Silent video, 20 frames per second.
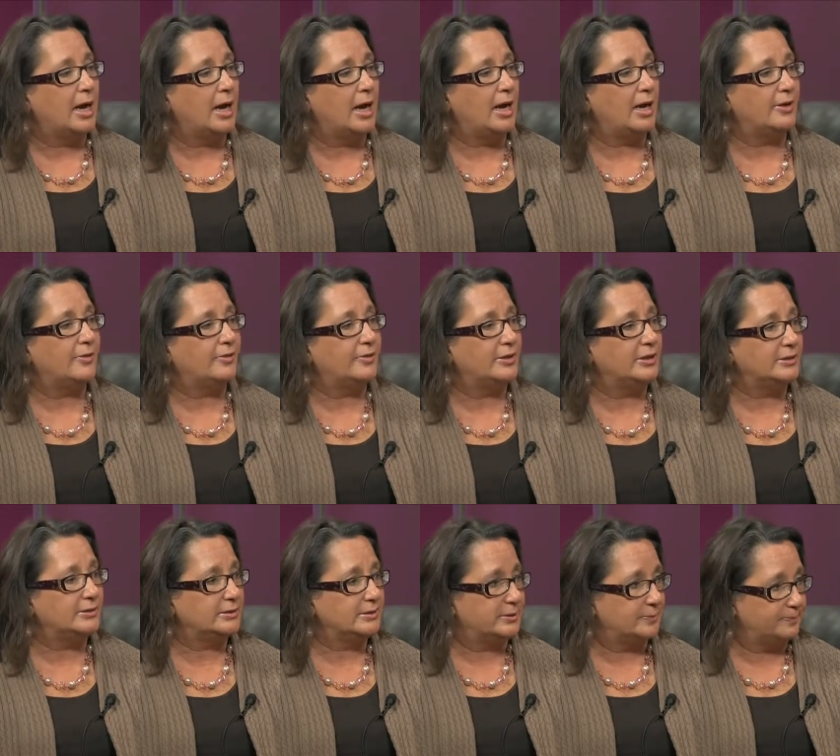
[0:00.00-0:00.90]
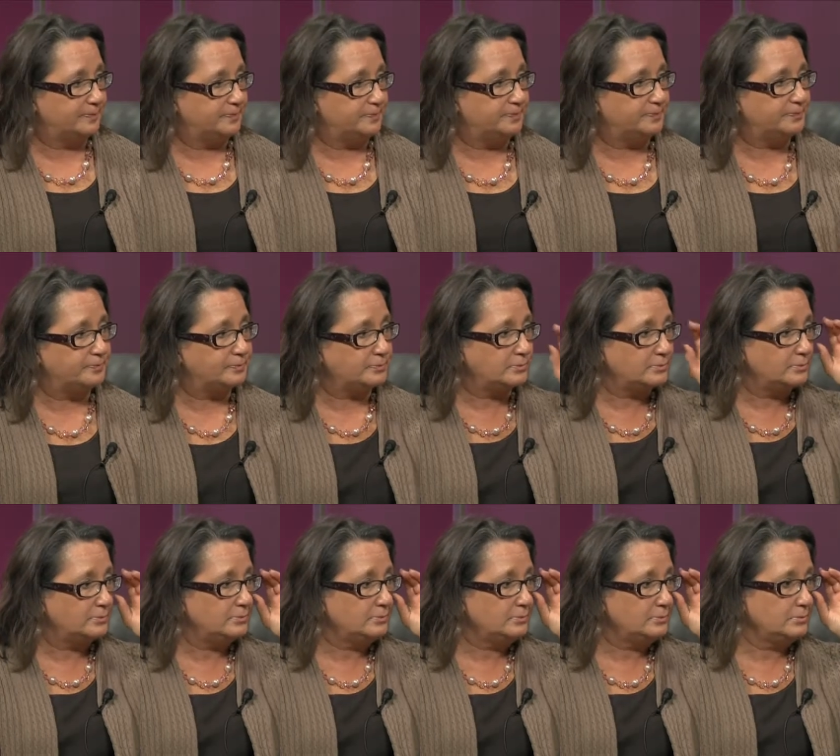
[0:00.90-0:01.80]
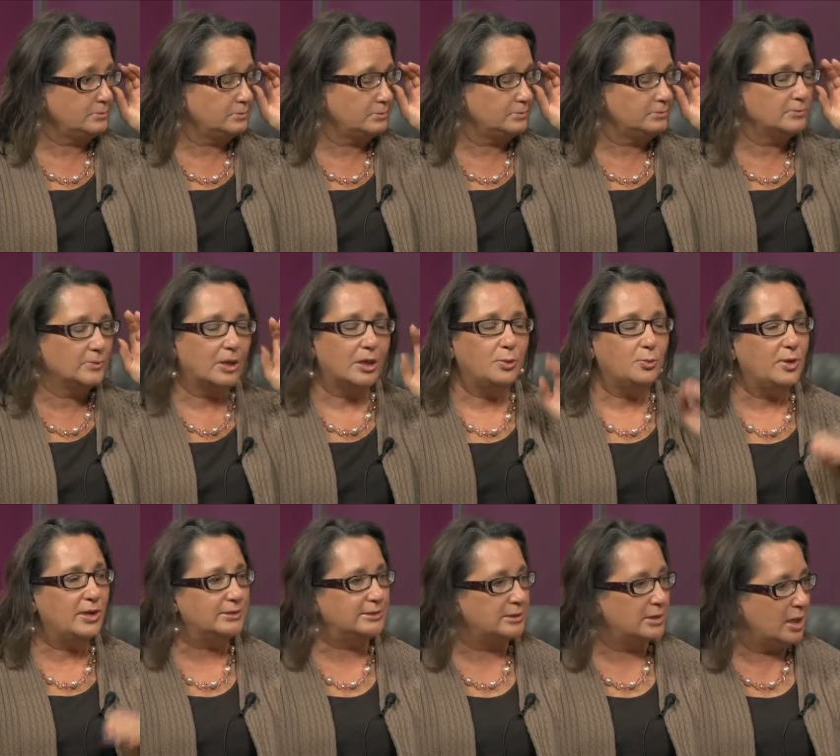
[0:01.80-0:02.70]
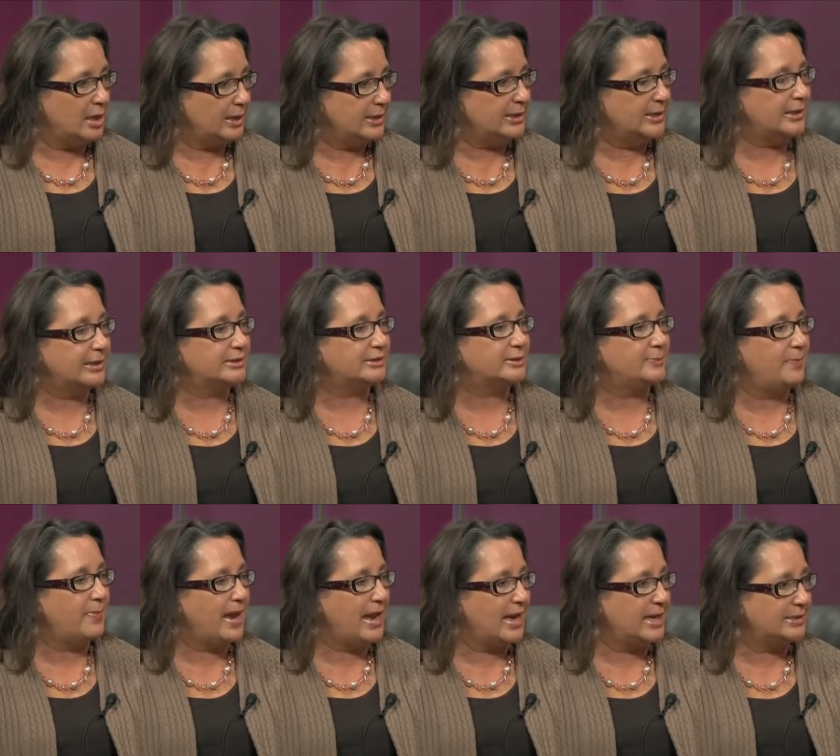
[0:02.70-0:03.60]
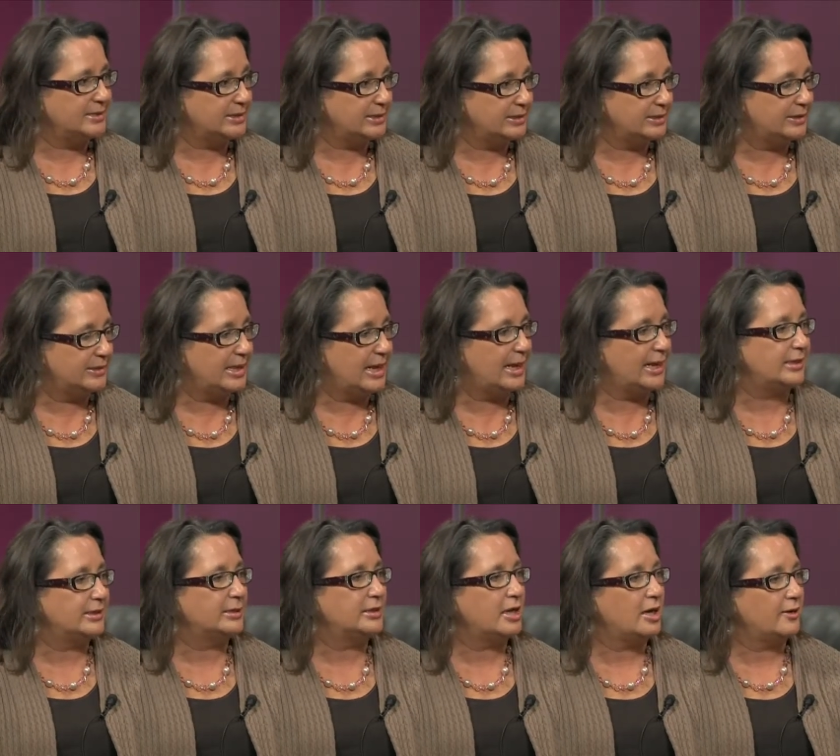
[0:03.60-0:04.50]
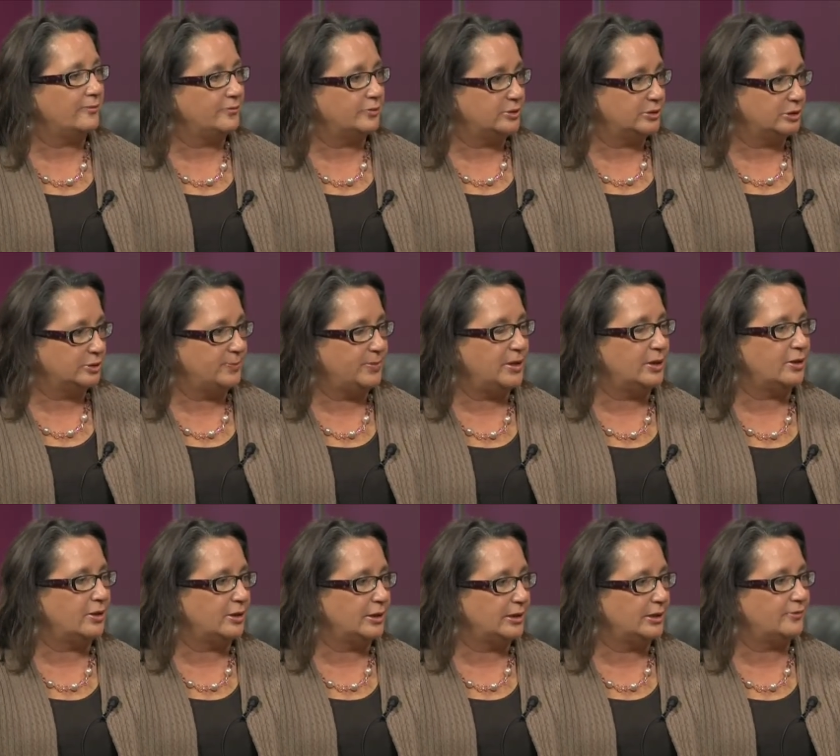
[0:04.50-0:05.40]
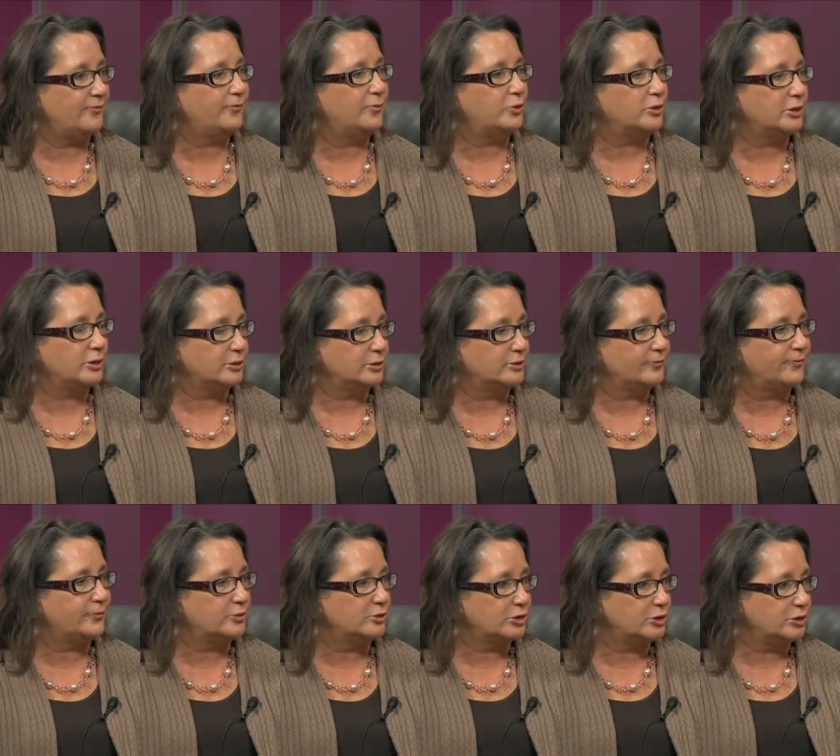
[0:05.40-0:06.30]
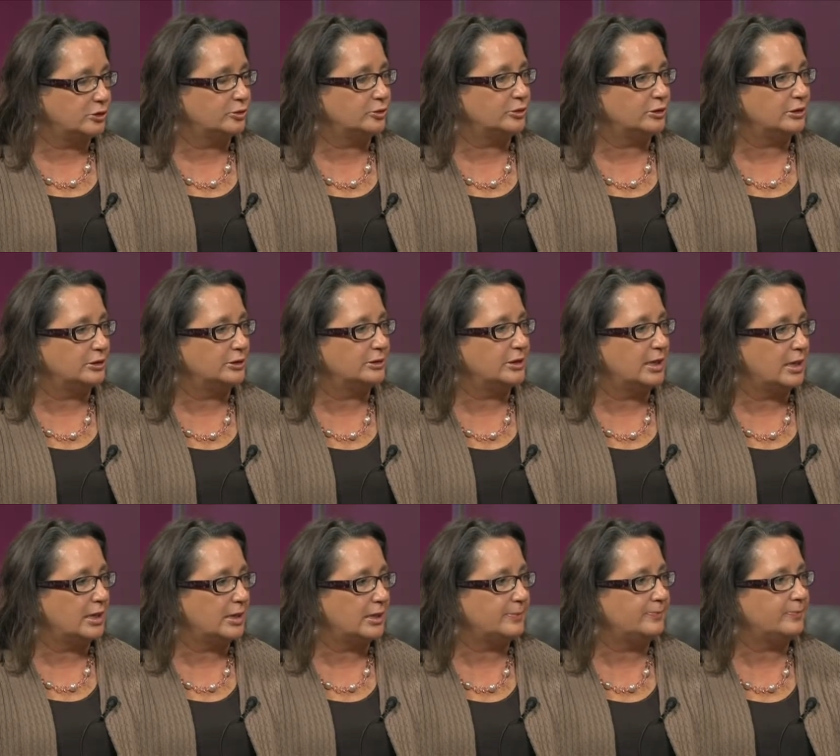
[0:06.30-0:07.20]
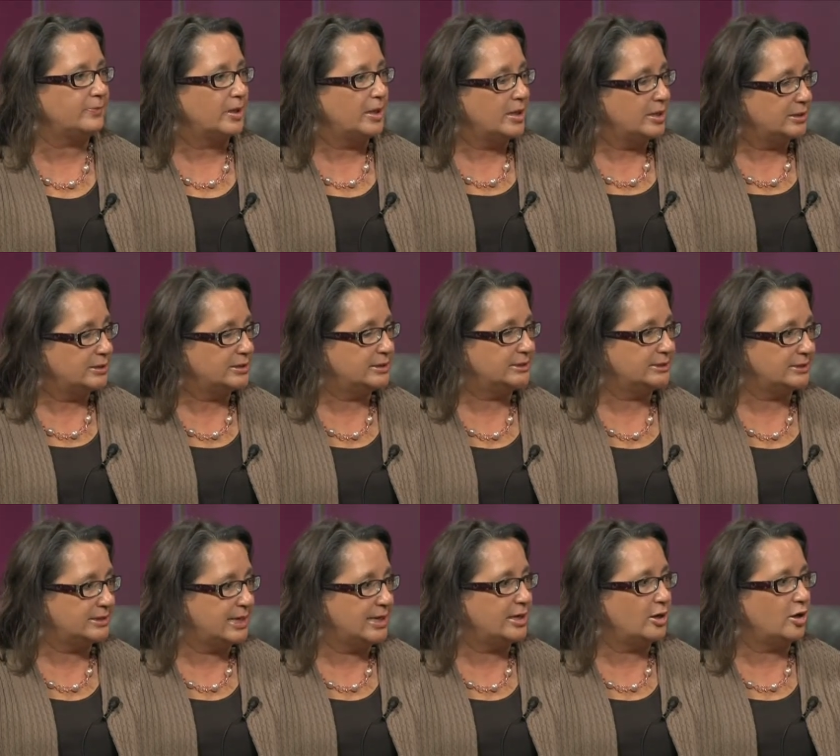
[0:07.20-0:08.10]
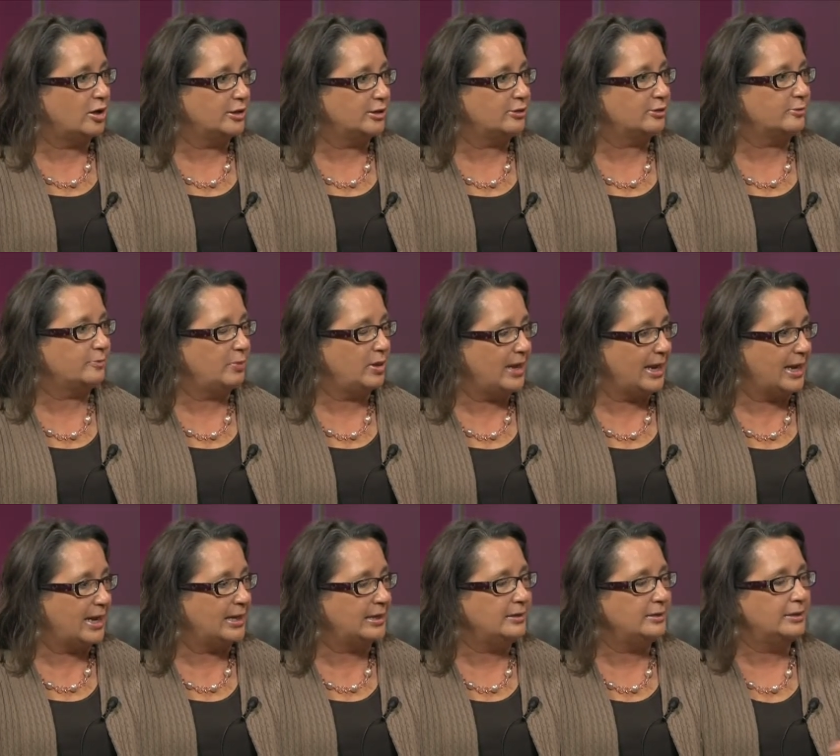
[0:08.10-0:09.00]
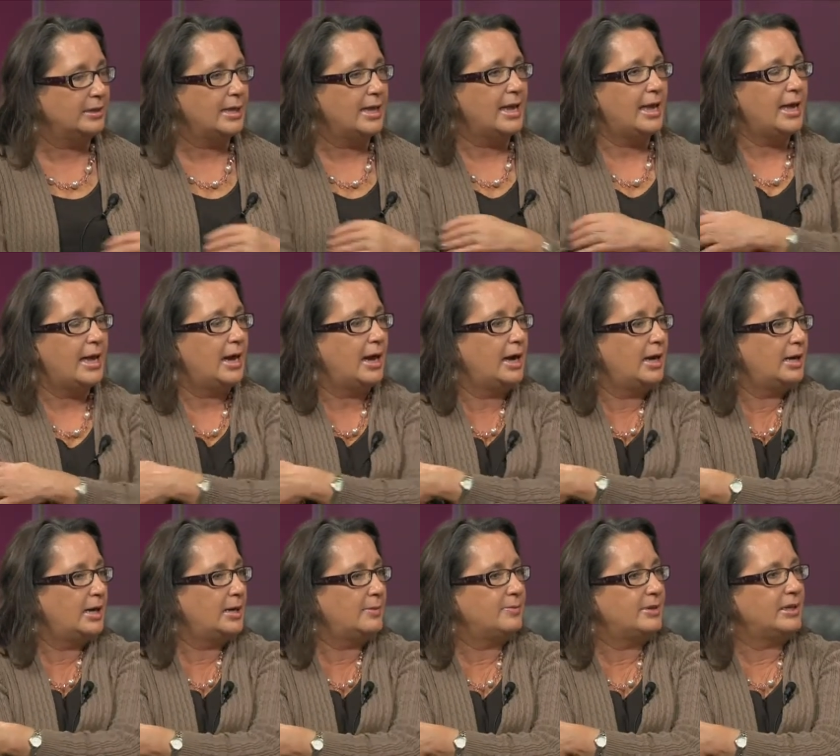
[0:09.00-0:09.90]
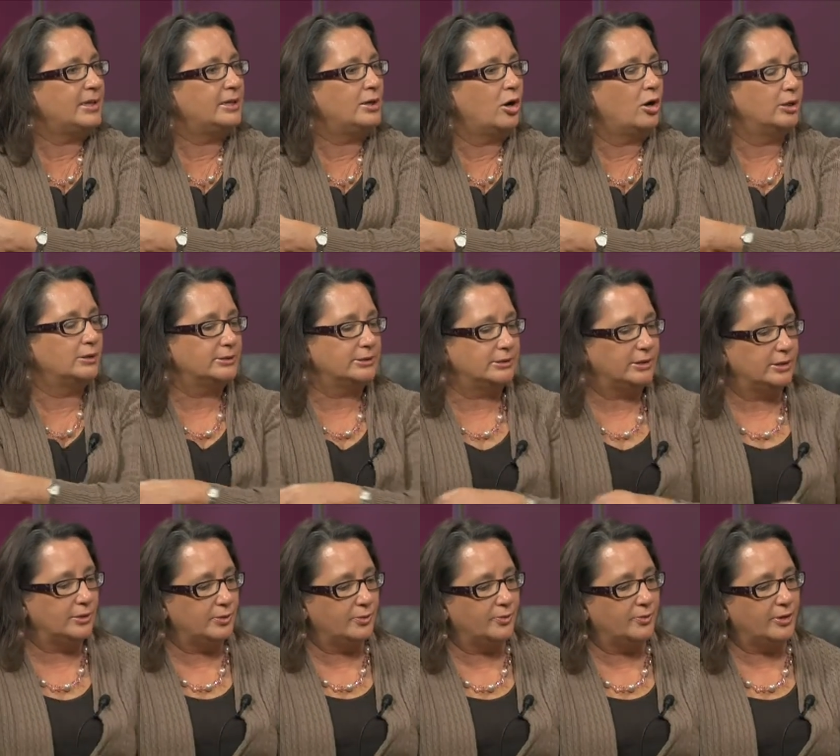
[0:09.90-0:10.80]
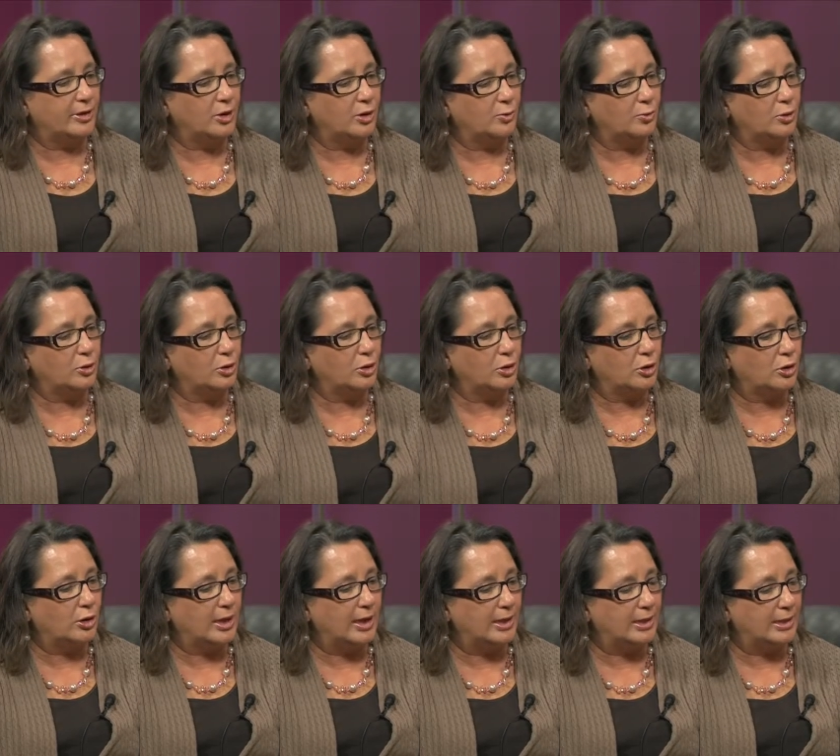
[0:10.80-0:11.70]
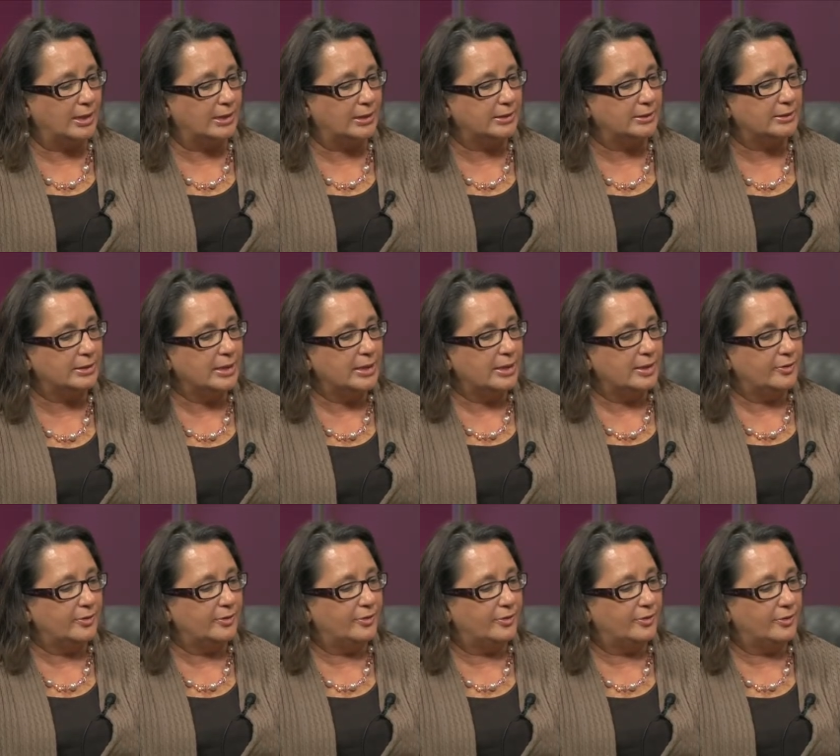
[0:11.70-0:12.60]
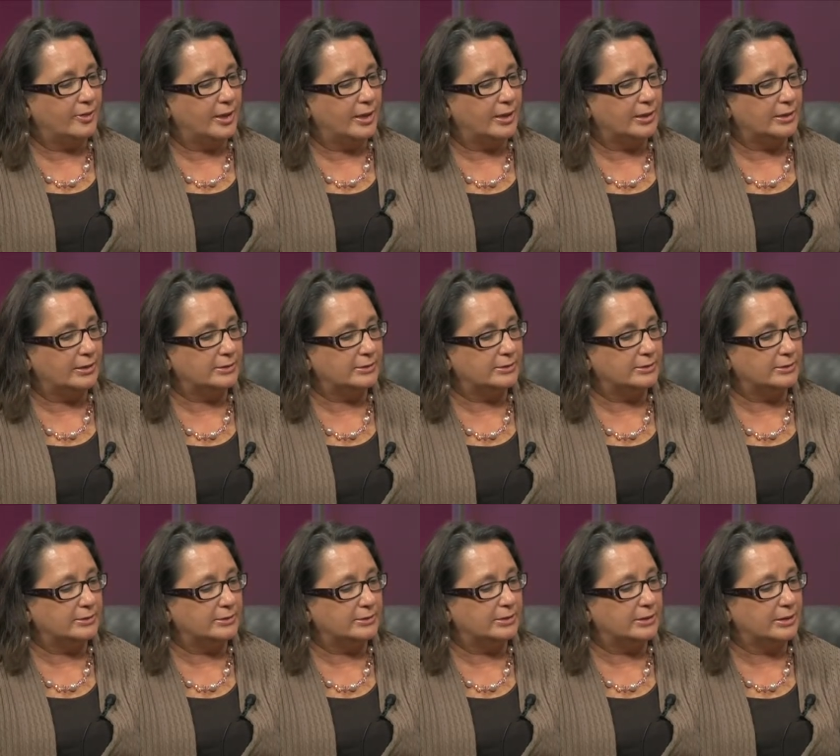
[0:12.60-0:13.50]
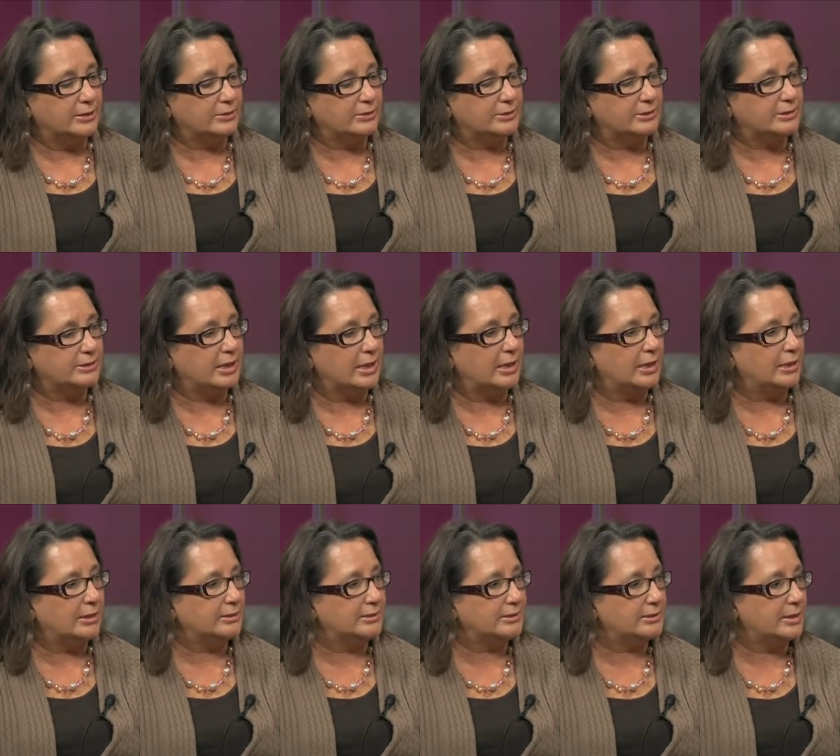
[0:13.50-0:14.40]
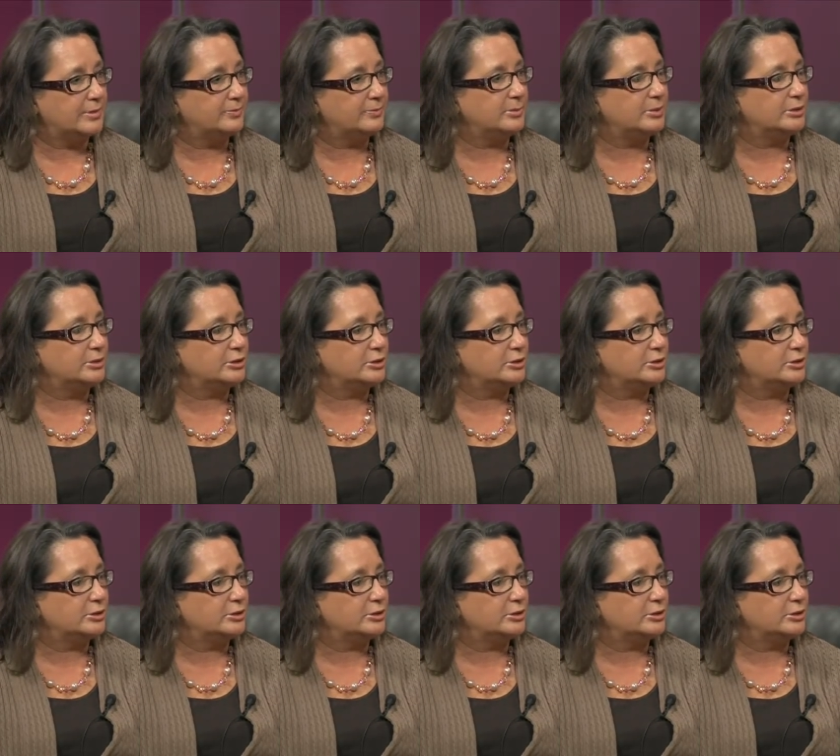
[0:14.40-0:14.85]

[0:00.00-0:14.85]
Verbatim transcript: Uh, which was not possible before. Was not. It expanded yes. that coverage period for your for children um, to stay on your plan. Yes. Um, it also there were uh, uh there's uh, some